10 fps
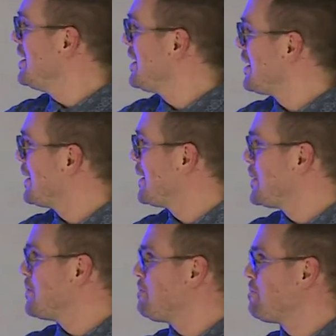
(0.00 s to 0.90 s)

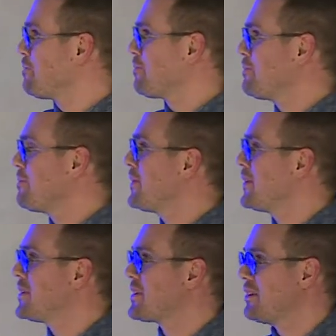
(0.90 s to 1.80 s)
Um,
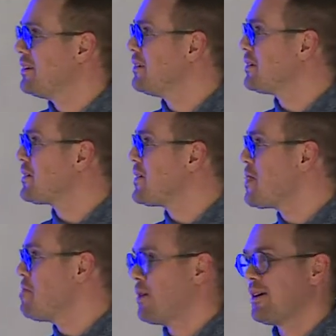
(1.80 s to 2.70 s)
so,
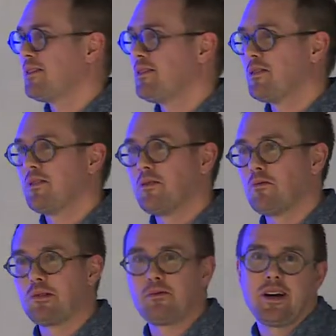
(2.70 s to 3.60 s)
but
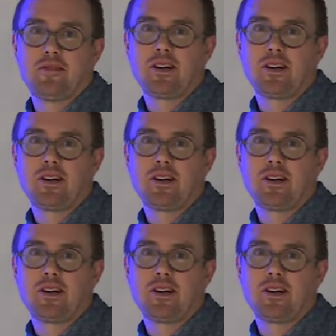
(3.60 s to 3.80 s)
what we have in